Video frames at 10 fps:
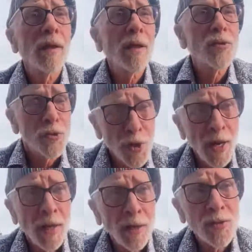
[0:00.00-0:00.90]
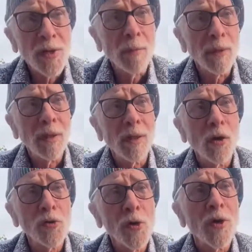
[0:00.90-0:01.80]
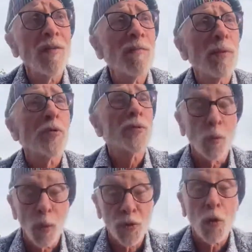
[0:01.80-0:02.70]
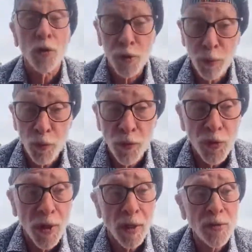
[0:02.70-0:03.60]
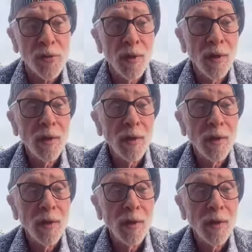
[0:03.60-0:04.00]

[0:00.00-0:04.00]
it's changed. I mean, it also gave birth to what's called smooth jazz,